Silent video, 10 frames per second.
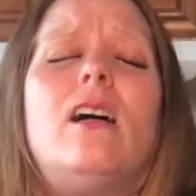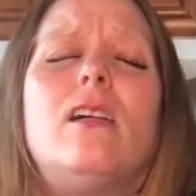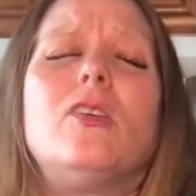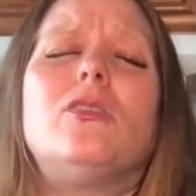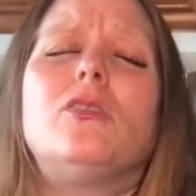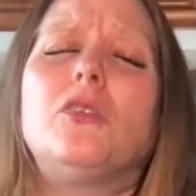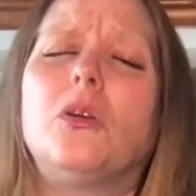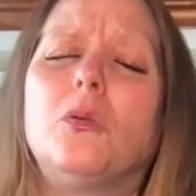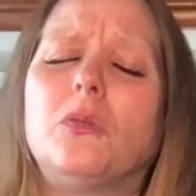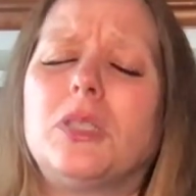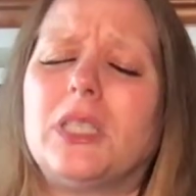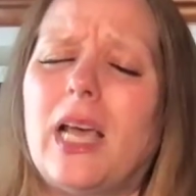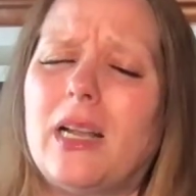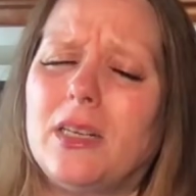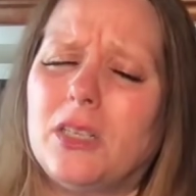so
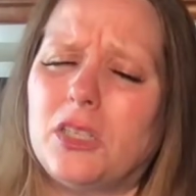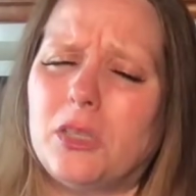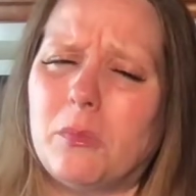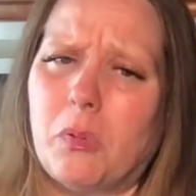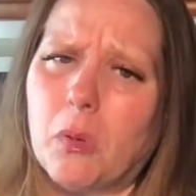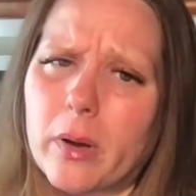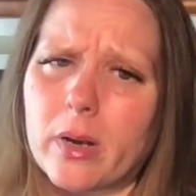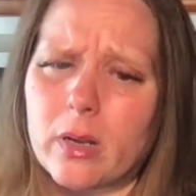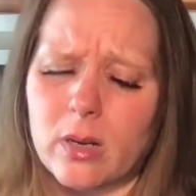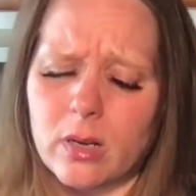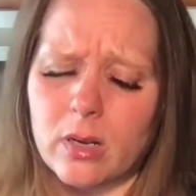sad and disappointed.